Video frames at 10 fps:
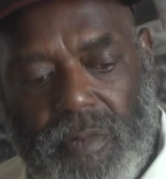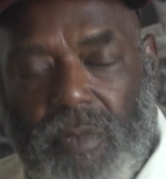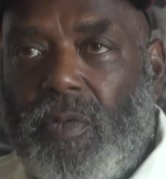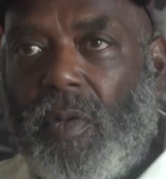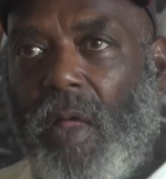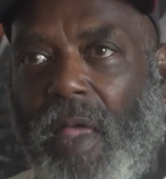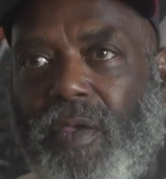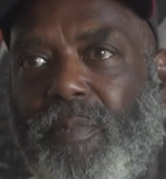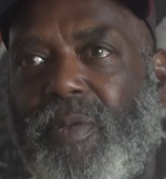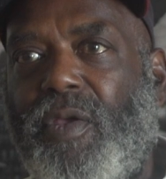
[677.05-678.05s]
you
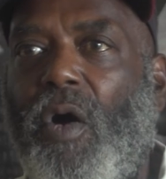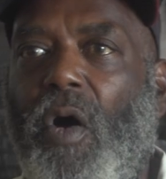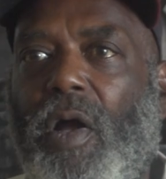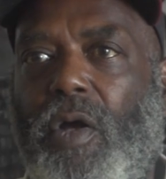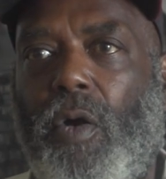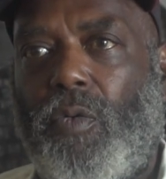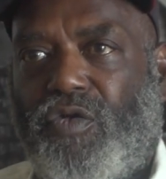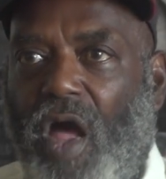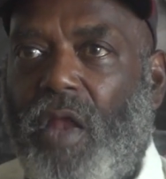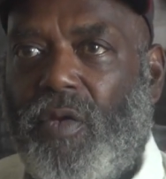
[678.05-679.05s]
know, your hard
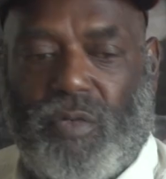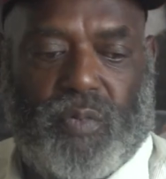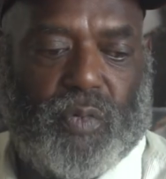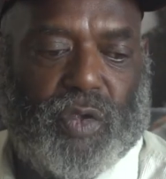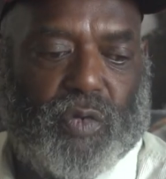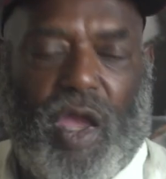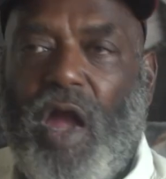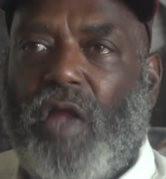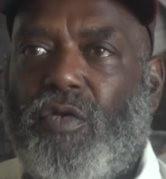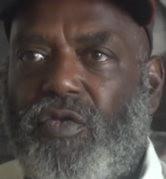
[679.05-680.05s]
code. John, the way you
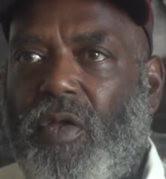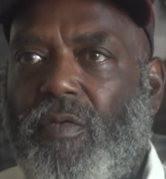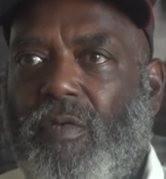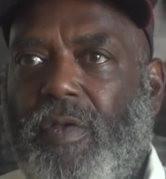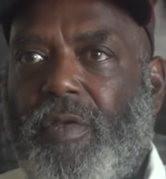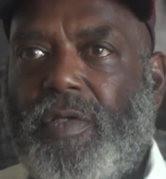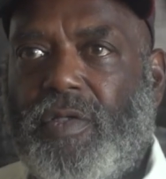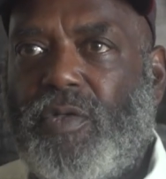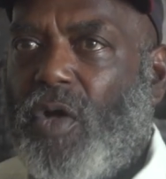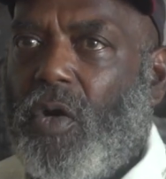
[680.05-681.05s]
carried yourself,
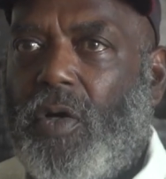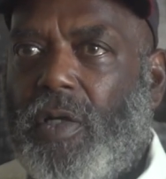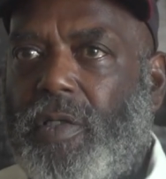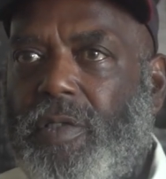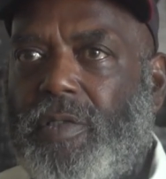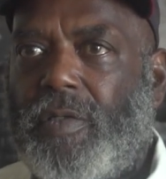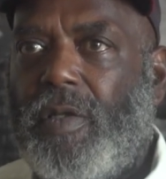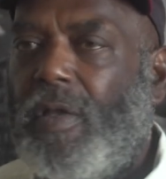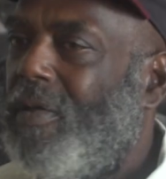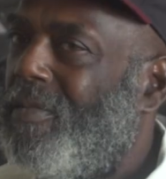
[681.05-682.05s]
you was hard.
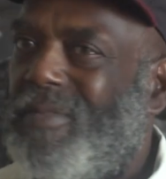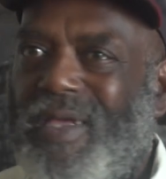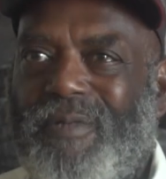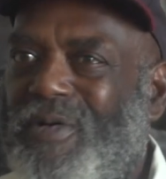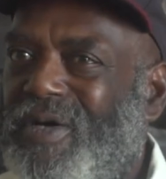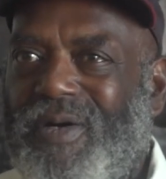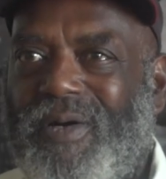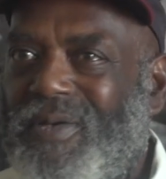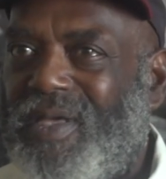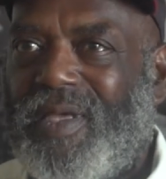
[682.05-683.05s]
Man, fuck
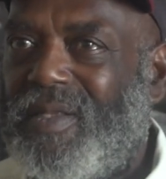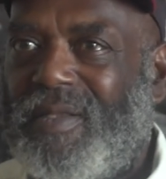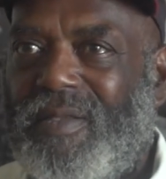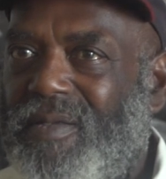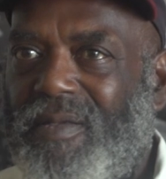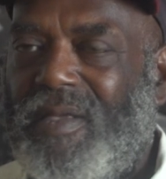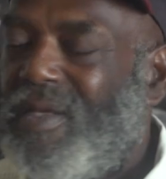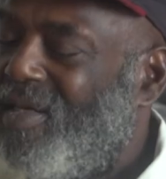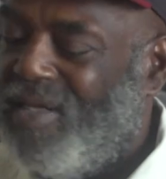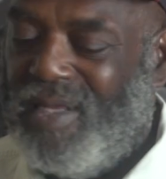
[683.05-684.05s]
all that.
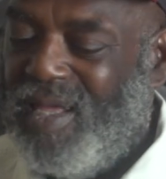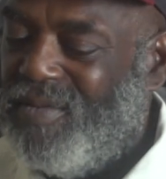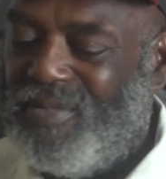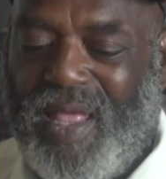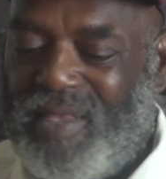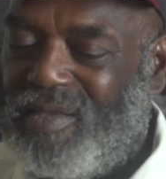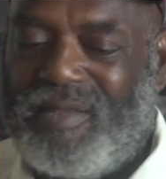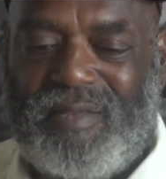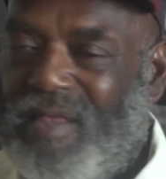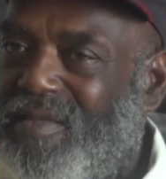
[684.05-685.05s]
Yeah, that
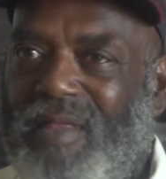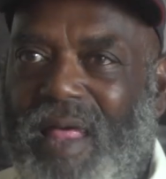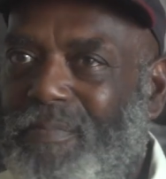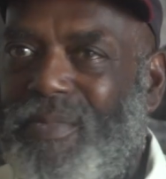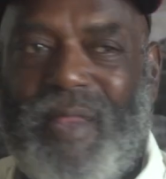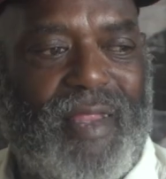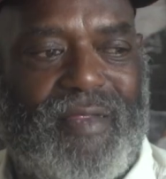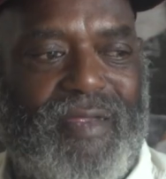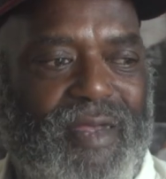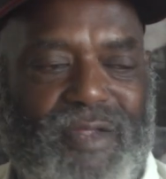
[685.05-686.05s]
shit that the
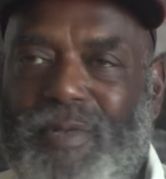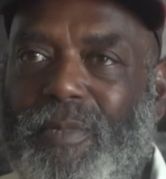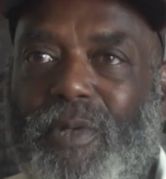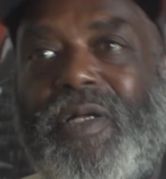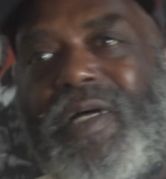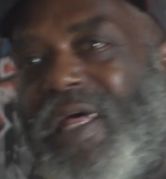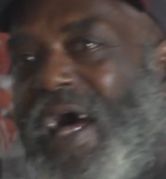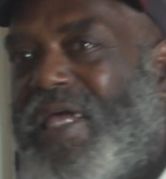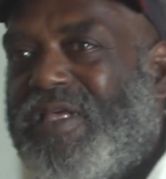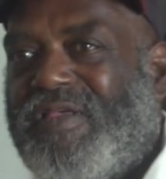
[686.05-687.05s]
salesman no more. And
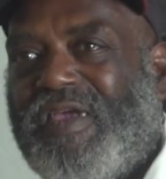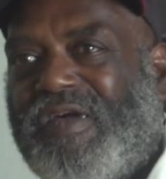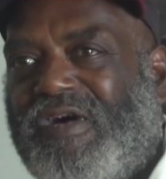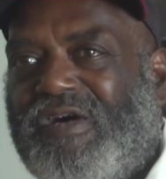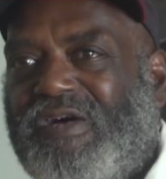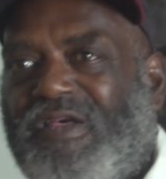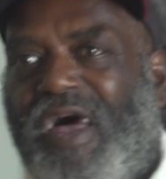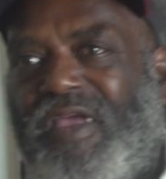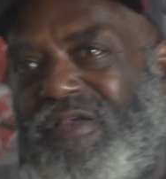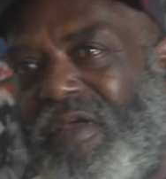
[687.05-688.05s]
how you can say cuz, or
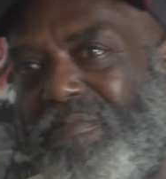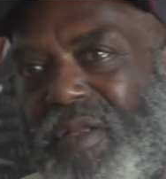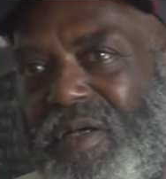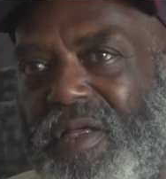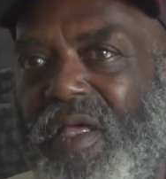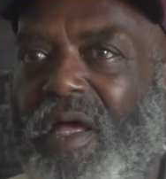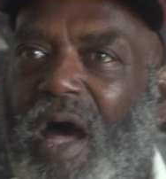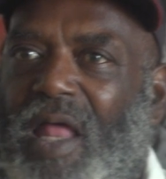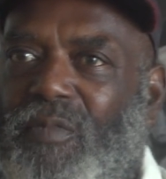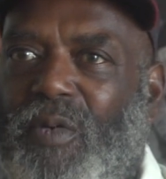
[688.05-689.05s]
how you say blood,
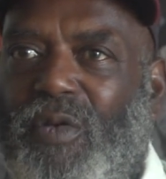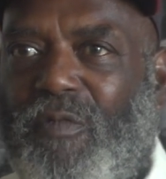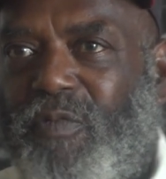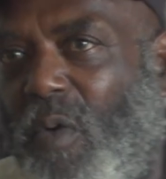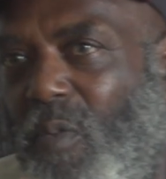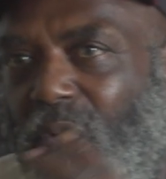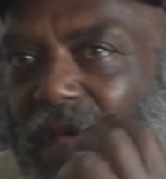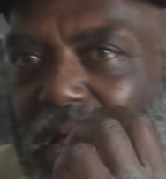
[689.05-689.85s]
or how the blood can flow